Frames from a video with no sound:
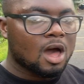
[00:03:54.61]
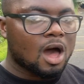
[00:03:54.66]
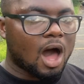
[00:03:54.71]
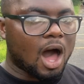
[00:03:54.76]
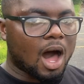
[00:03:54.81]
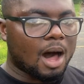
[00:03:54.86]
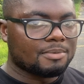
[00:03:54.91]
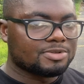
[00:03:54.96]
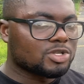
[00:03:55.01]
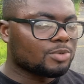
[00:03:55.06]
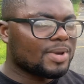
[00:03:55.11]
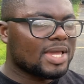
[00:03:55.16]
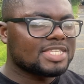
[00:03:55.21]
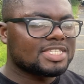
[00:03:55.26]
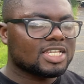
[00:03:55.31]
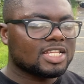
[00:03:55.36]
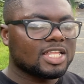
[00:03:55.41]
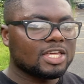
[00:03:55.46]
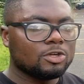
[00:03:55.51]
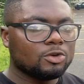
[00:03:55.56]
Um, so
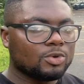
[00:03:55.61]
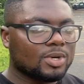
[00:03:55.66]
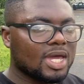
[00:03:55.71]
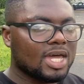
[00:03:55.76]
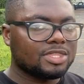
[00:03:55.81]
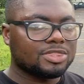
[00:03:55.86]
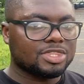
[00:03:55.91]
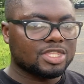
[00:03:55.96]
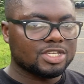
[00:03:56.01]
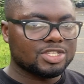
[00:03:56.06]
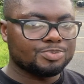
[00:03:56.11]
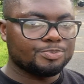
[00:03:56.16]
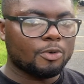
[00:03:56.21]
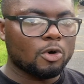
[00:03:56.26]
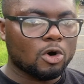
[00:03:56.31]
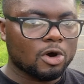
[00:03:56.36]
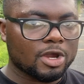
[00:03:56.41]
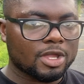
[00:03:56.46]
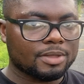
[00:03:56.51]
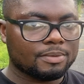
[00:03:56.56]
basically you get the
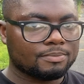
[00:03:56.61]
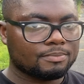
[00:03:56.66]
Sport,